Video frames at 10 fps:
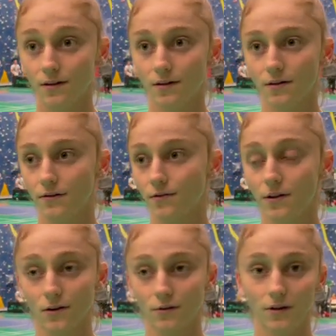The
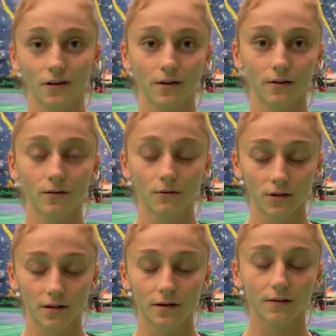feeling were
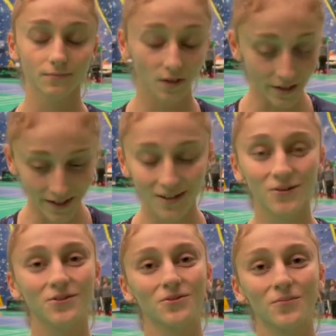really
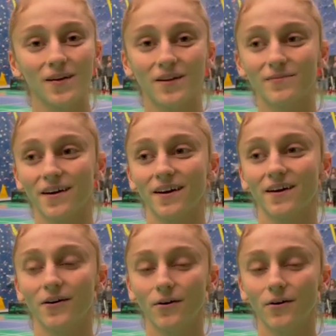good to play in my